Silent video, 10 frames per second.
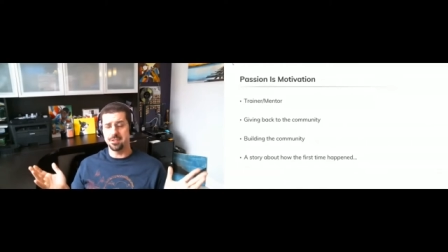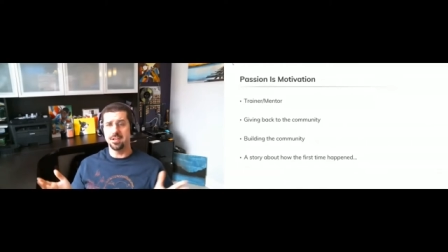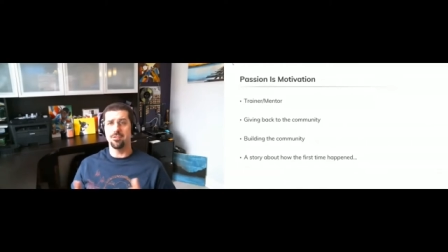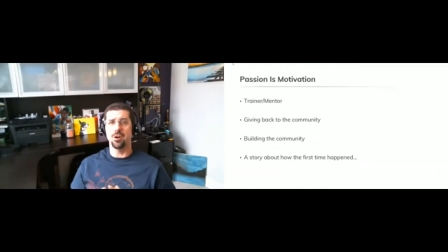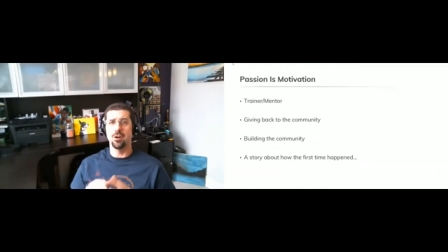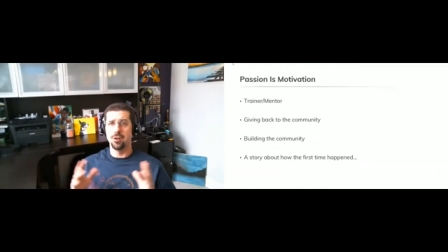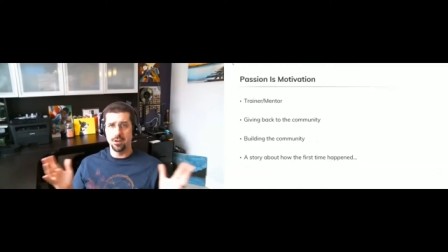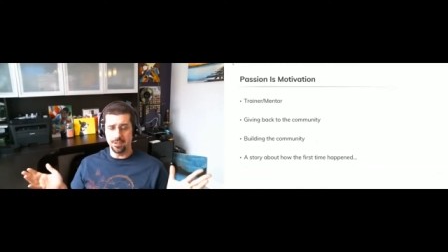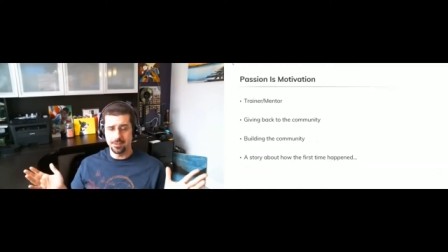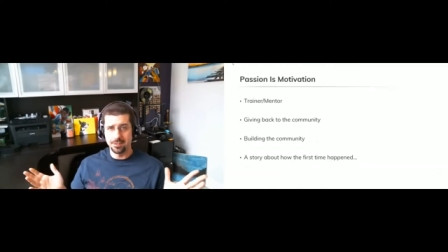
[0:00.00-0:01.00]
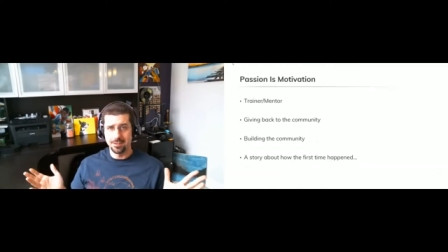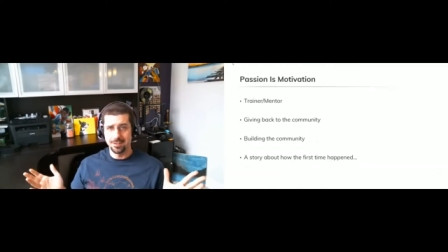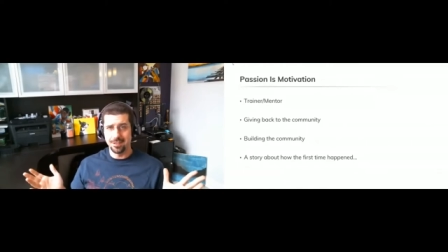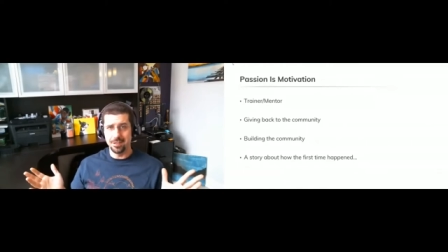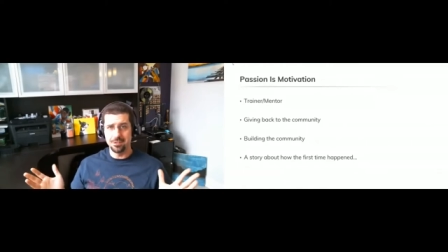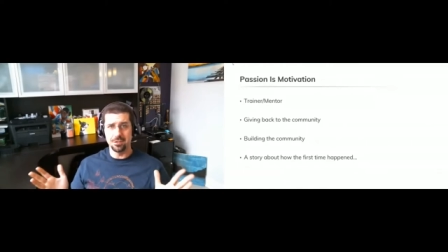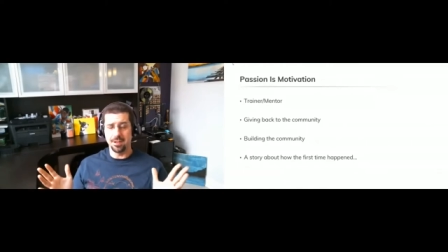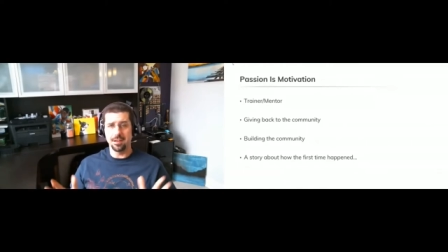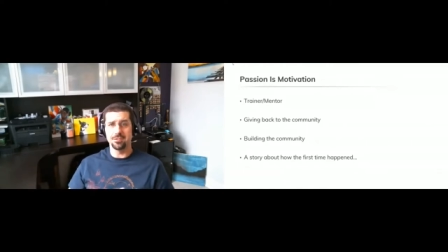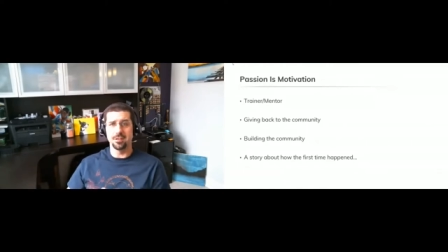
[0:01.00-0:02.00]
I'd never heard it until
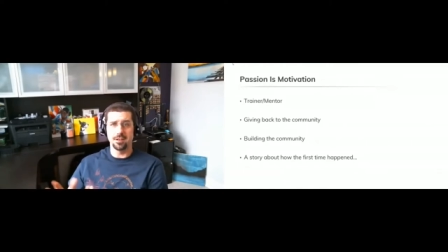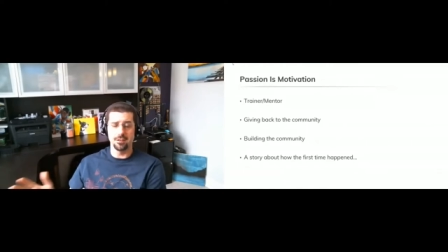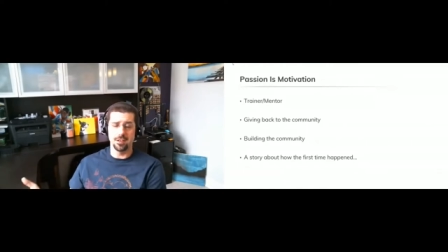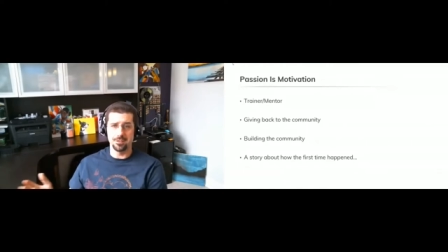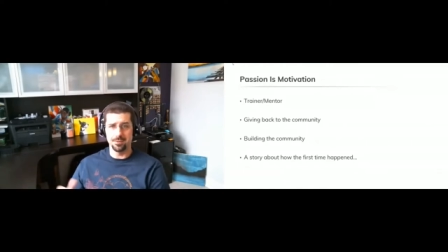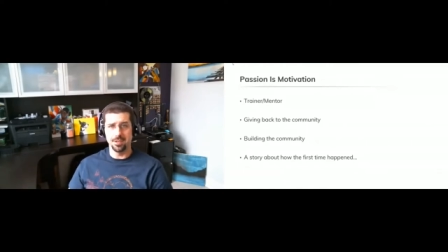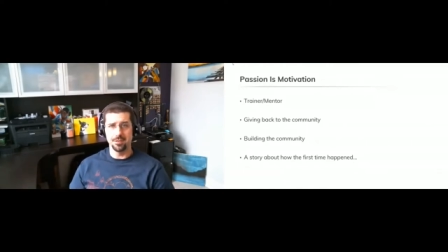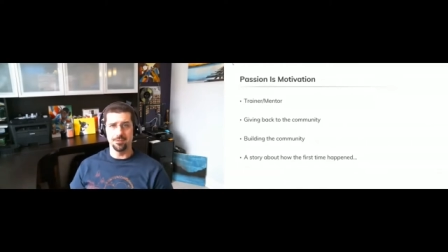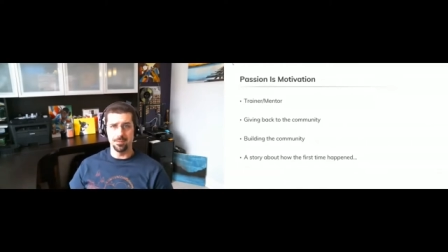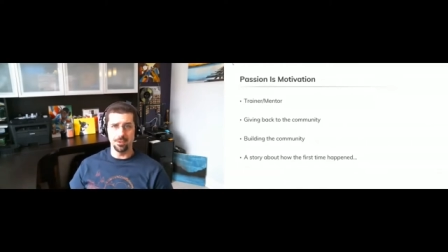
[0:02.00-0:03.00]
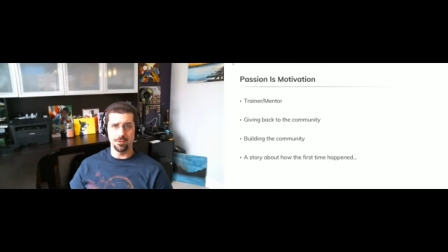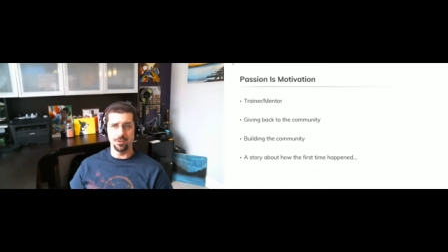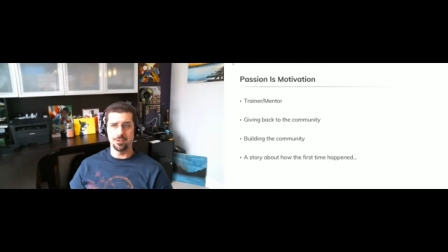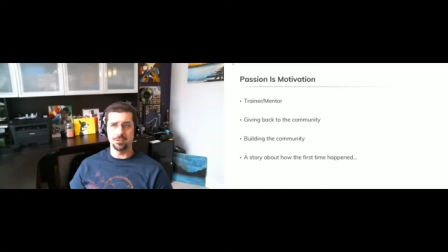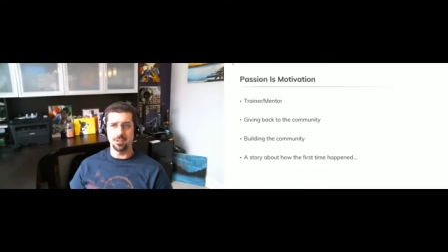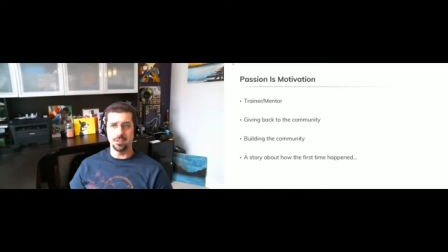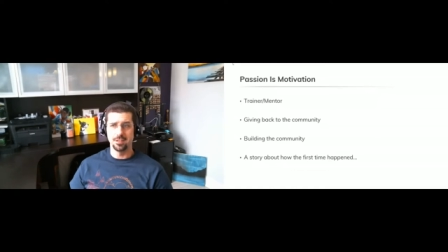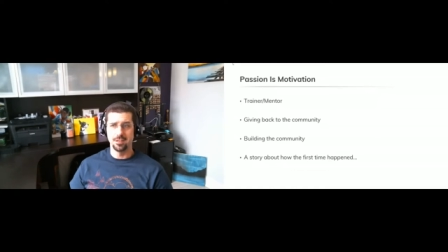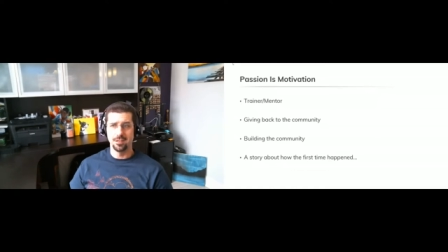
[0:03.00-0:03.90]
after I graduated from university.